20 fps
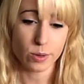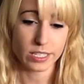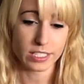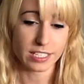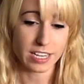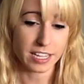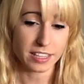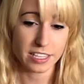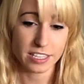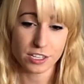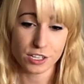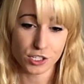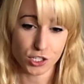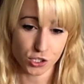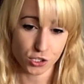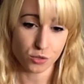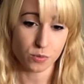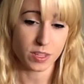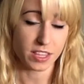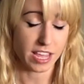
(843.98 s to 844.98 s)
who has nothing to
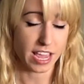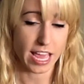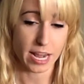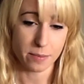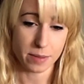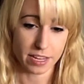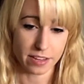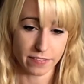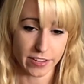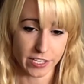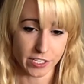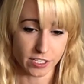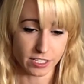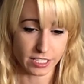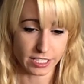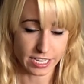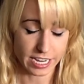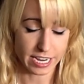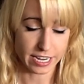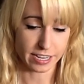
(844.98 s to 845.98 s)
do with the anime
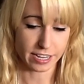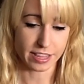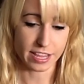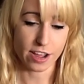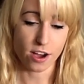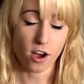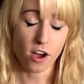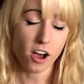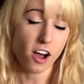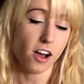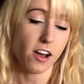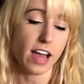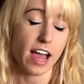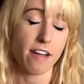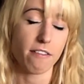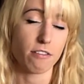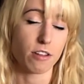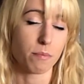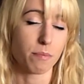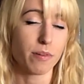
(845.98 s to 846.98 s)
convention scene. They all
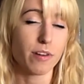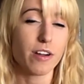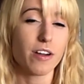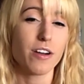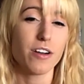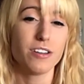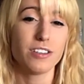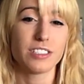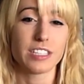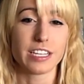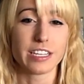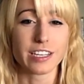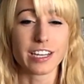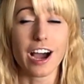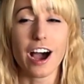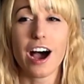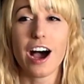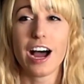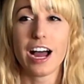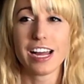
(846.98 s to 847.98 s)
have their pros and
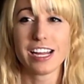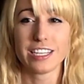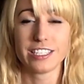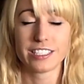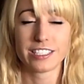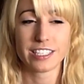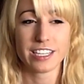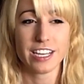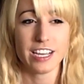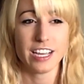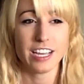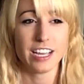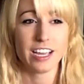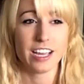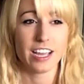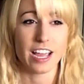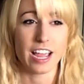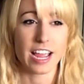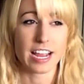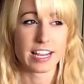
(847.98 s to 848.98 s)
cons,
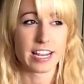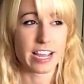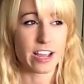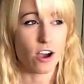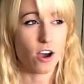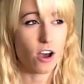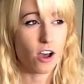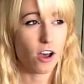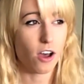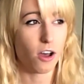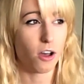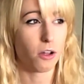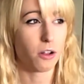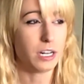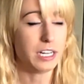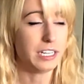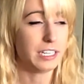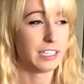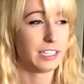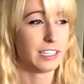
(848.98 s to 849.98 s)
and they
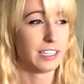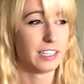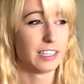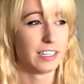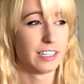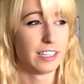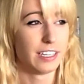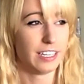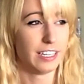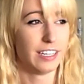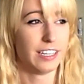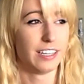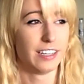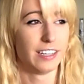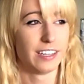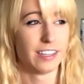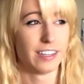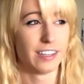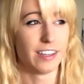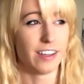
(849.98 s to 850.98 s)
all
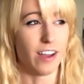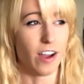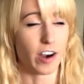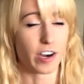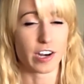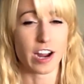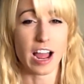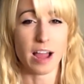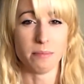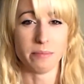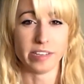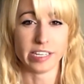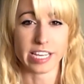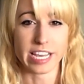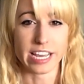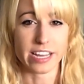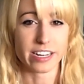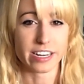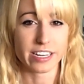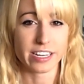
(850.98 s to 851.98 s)
are
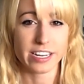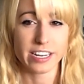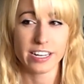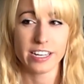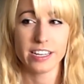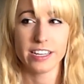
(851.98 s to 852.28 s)
complicated.